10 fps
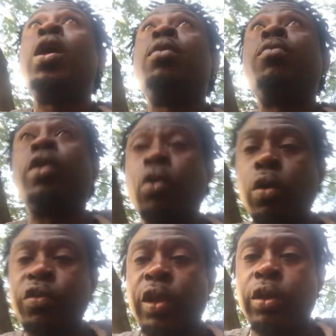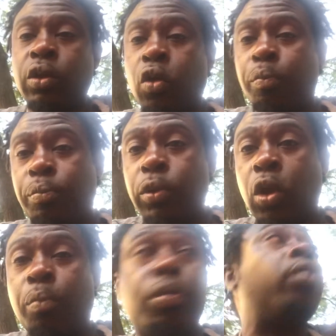When the Lord was telling you, don't
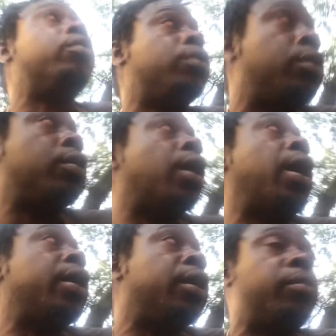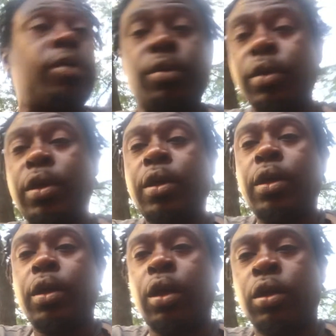don't pump, I number,
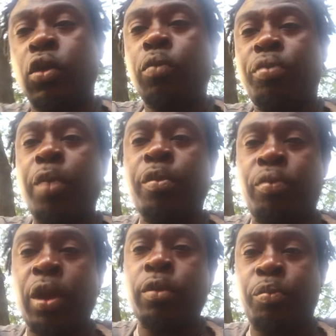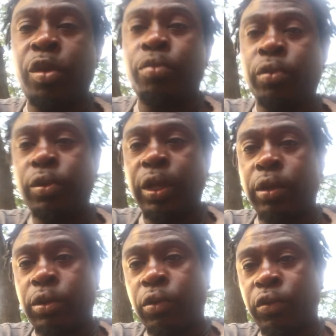uh, don't pump and prime the people that
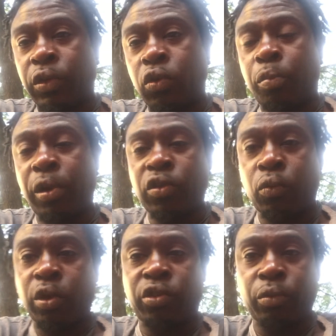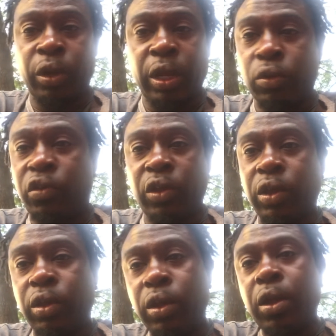you know, some doing praise and worship. When they you
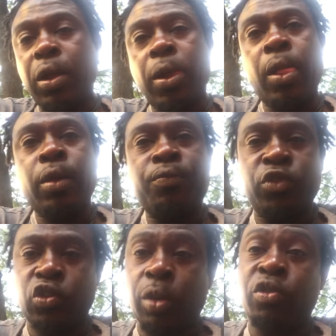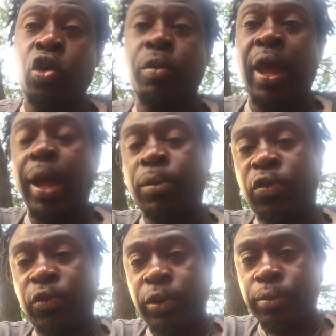see, just observe the
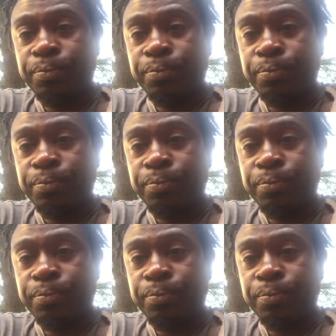atmosphere.